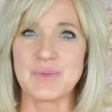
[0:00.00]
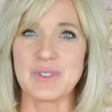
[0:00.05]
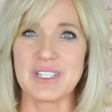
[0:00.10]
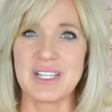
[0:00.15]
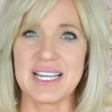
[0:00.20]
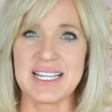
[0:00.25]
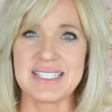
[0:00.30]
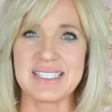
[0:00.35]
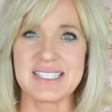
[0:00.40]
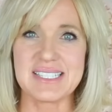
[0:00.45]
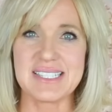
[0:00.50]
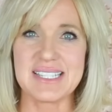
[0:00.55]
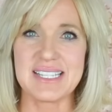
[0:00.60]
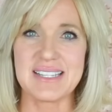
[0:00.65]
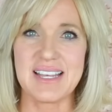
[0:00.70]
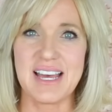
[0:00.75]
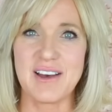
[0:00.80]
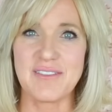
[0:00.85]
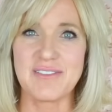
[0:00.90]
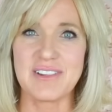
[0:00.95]
would like to see
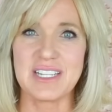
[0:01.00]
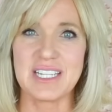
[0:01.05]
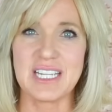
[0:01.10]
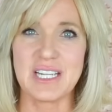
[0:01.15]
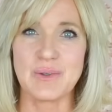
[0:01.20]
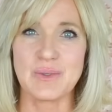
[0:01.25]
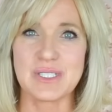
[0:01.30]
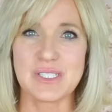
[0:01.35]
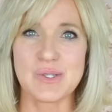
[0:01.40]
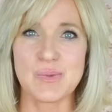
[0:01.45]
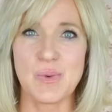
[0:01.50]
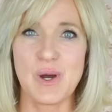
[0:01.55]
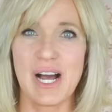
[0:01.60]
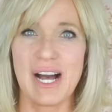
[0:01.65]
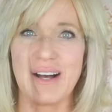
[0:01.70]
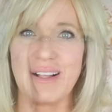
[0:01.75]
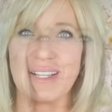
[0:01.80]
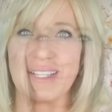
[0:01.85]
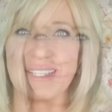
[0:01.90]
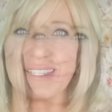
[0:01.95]
that video as
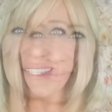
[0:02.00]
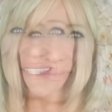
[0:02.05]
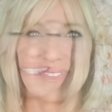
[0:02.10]
well.